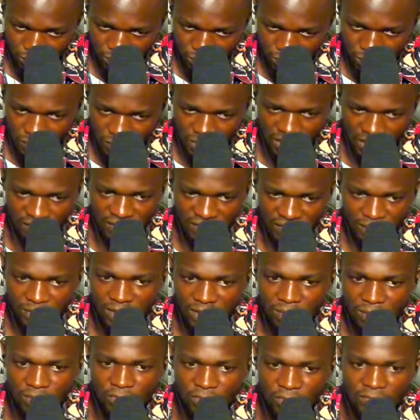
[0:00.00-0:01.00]
If I play a
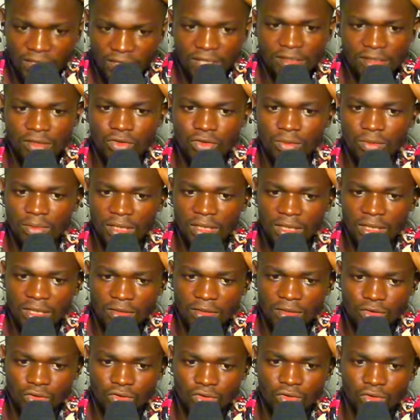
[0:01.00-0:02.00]
move like this, opponent can
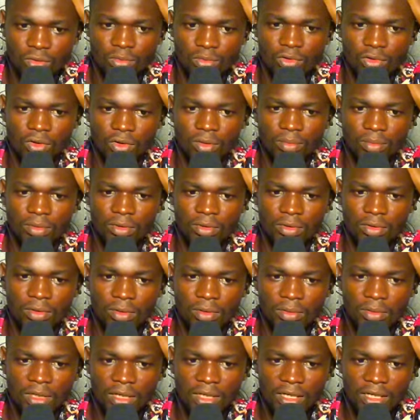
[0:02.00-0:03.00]
just double up.
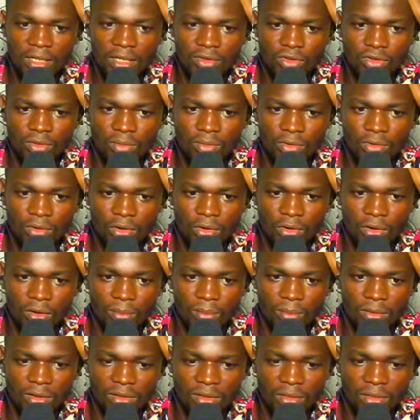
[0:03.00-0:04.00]
Opponent can double
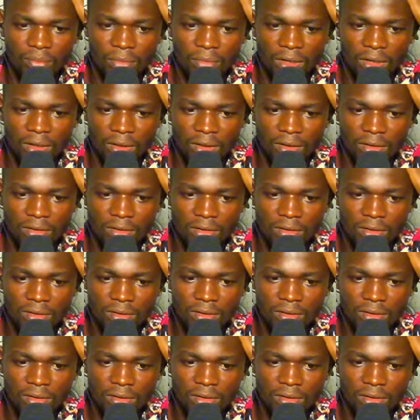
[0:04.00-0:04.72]
up on the pawn.